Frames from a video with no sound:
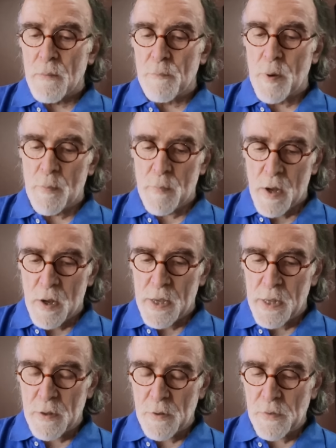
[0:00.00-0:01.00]
Bond
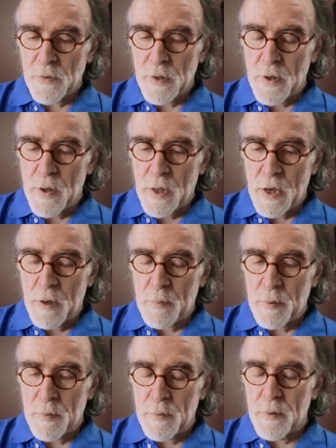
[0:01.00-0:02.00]
market yields are going up
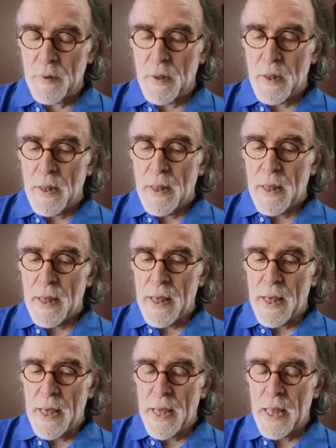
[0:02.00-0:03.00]

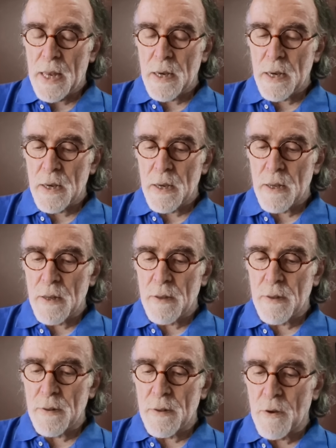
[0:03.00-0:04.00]
and
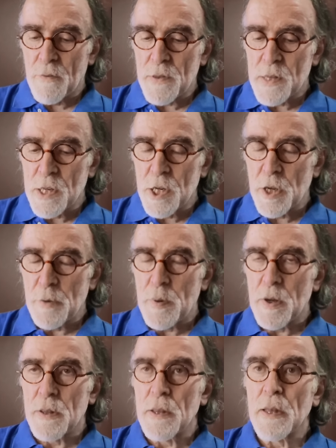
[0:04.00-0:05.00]
obviously
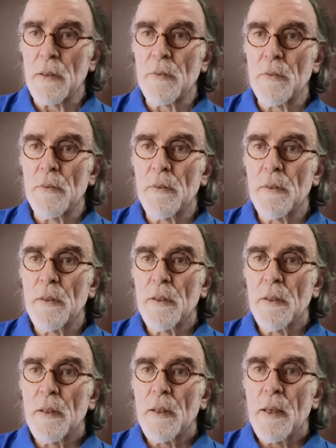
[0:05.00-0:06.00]
geopolitics.
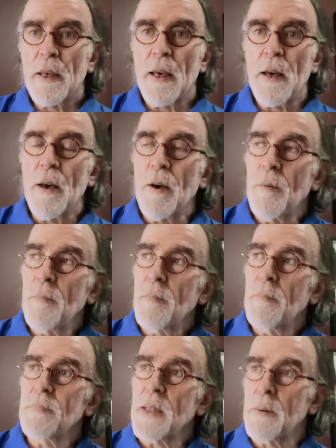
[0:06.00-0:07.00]
Uh,
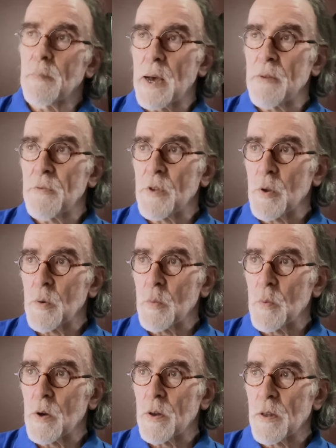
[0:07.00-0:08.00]
now, my view
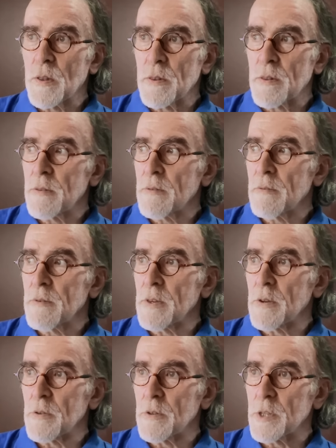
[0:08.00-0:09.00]
was, you
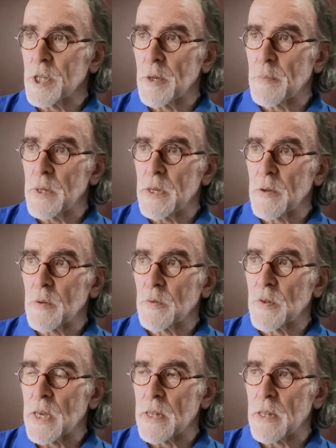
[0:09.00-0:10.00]
know, on the geopolitical
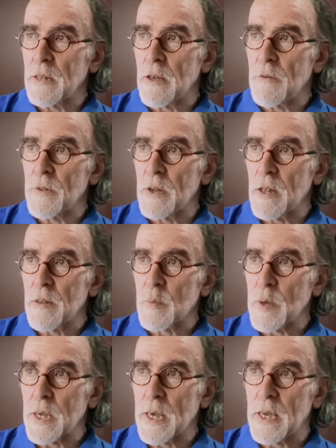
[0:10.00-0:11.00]
side over the last
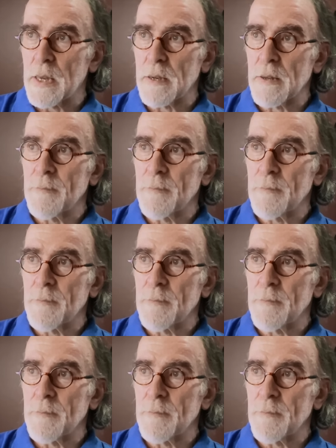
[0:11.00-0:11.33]
weekend,